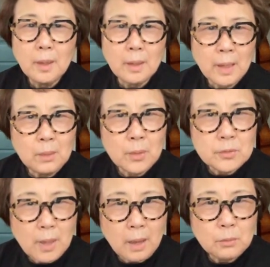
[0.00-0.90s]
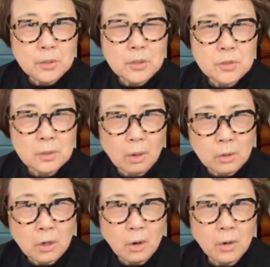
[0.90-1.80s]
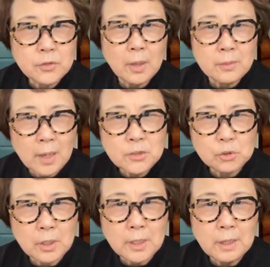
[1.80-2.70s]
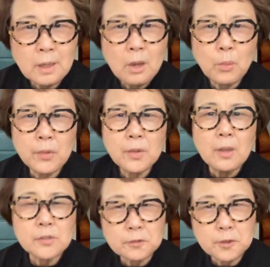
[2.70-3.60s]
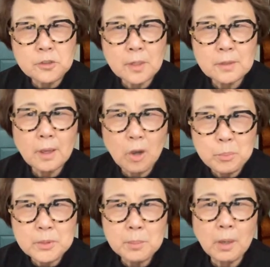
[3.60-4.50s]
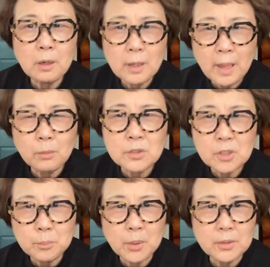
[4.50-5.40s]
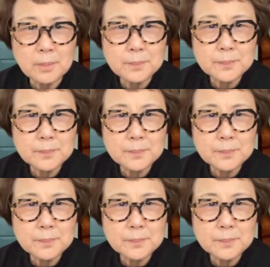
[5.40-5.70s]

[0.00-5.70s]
language acquisition occurs naturally with sufficient optimal language input.